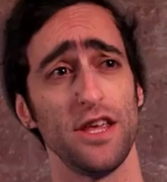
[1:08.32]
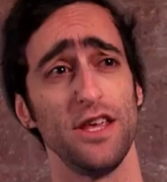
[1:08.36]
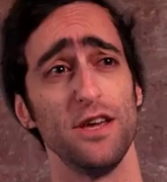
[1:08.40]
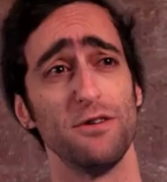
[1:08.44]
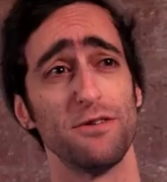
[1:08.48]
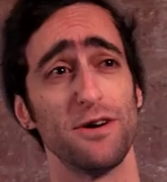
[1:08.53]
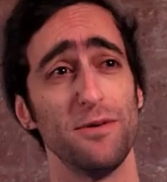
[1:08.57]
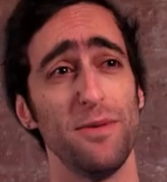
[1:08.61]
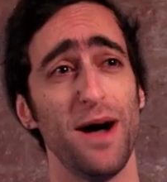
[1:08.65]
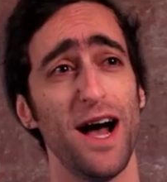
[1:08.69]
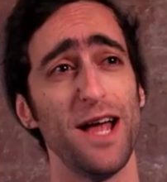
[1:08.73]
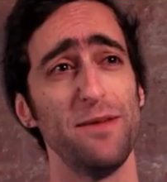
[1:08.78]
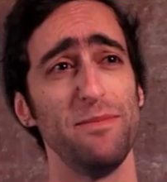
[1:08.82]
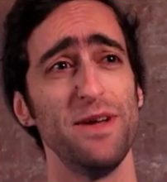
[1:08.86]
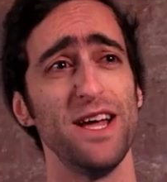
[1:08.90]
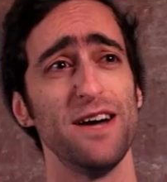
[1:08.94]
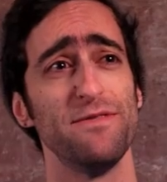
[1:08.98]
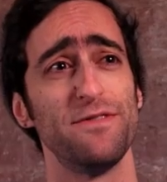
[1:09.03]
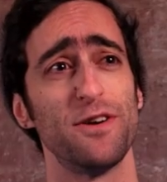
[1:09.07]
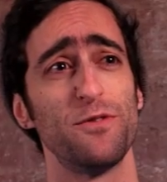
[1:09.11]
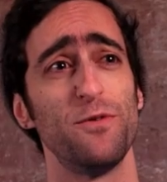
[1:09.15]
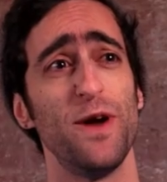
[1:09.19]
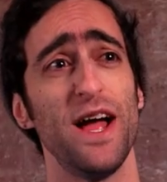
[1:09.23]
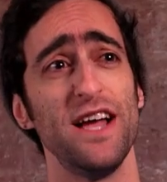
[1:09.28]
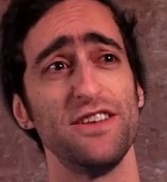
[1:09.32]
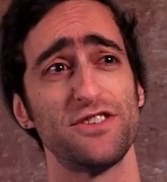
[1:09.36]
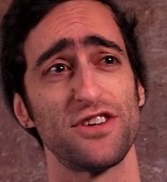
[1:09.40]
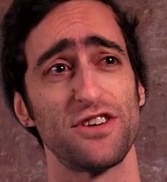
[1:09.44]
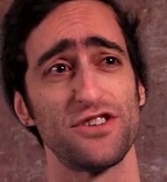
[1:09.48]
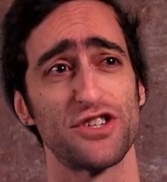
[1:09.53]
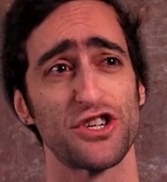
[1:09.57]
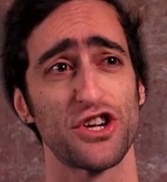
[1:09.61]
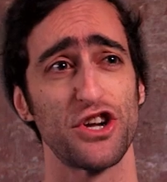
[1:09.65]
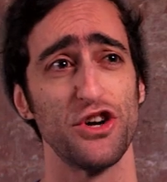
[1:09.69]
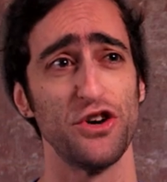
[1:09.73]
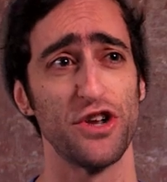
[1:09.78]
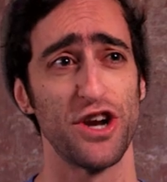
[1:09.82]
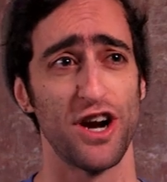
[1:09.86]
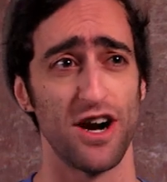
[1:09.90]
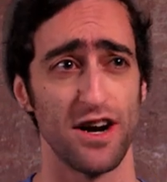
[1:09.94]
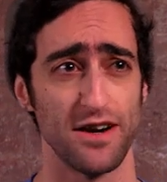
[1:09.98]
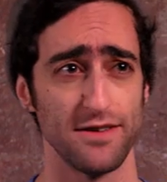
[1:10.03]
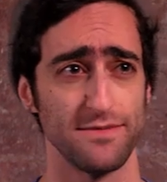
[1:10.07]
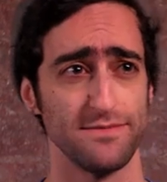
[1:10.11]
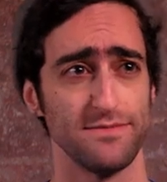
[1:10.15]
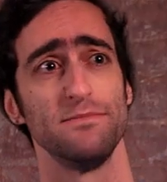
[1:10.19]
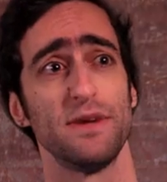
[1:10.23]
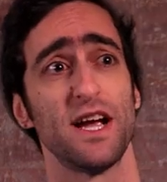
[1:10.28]
You remind me of a razor
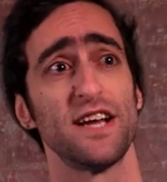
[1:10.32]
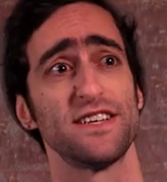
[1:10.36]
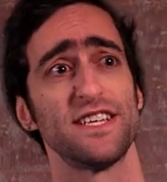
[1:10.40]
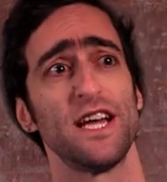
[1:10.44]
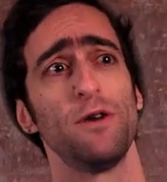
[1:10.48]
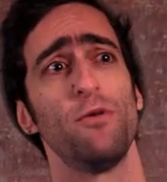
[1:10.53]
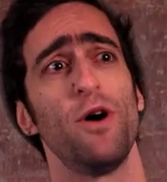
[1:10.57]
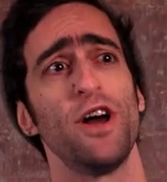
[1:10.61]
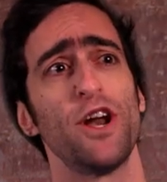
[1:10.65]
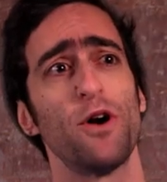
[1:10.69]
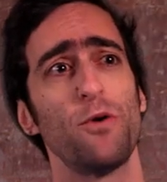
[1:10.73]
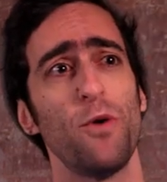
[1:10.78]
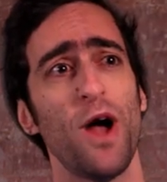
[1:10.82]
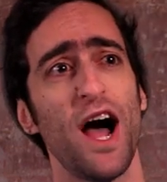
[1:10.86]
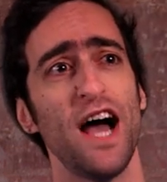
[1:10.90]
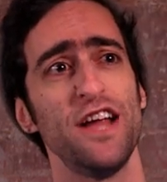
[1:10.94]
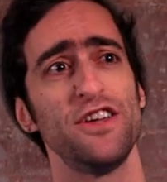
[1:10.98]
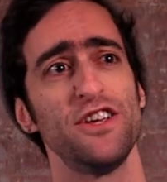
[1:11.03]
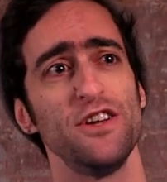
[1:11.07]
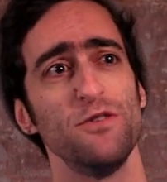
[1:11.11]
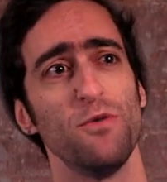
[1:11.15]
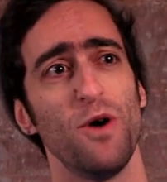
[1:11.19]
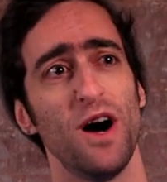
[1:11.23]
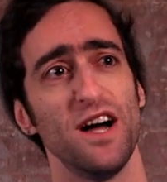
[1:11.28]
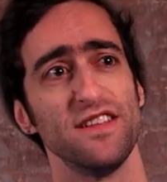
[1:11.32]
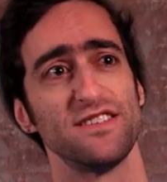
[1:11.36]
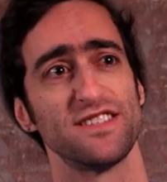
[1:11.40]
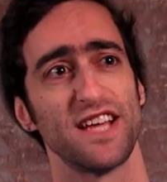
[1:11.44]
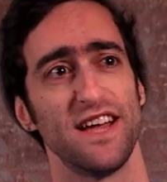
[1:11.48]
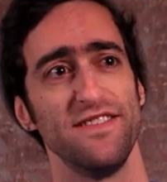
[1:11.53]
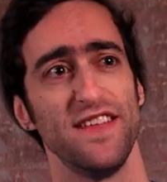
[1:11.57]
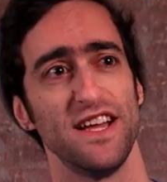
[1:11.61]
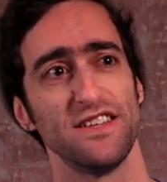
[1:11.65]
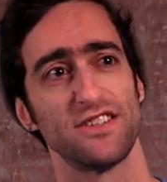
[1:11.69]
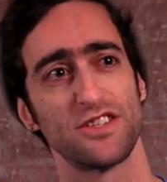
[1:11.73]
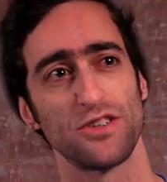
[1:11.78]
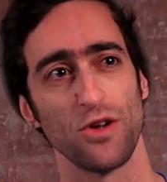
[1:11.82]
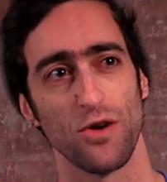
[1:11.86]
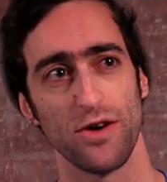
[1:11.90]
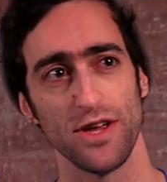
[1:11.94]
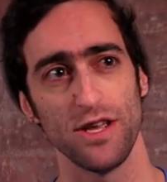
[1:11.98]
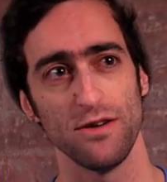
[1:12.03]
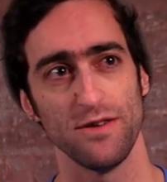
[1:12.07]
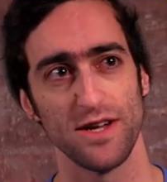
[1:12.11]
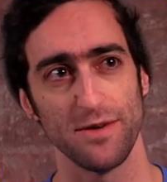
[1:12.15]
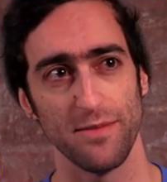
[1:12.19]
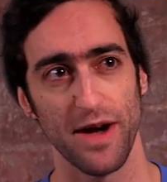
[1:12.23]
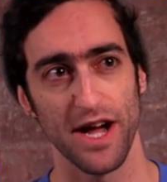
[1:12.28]
scooter, because I want to ride you once and then store
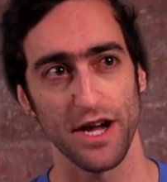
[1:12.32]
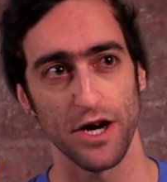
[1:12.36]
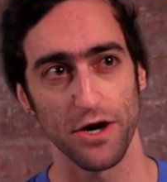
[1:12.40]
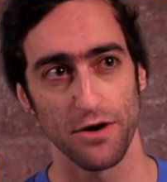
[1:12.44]
you in my